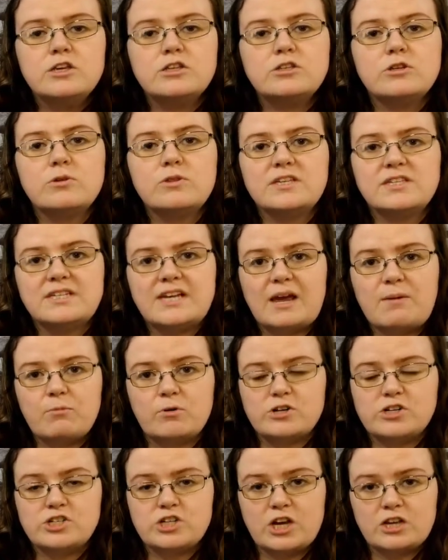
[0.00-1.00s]
So this time
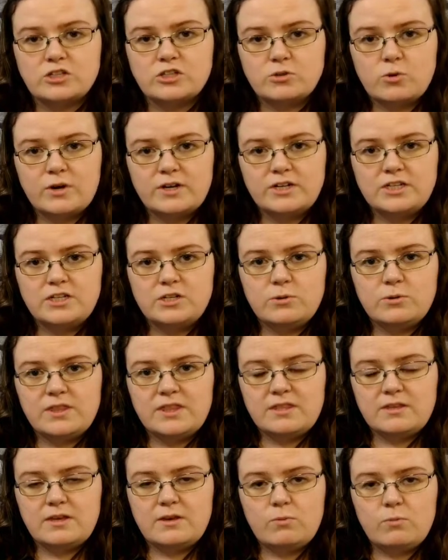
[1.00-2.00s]
we're just going to do
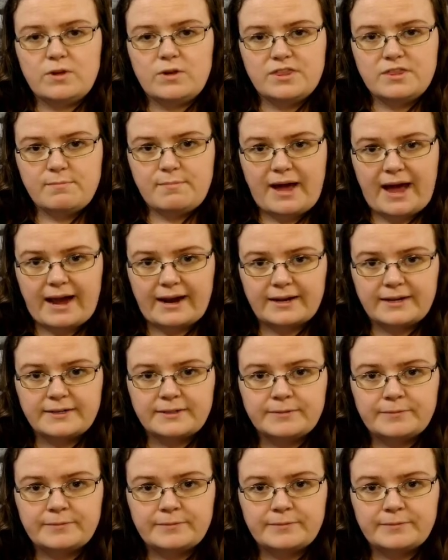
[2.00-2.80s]
it with the back,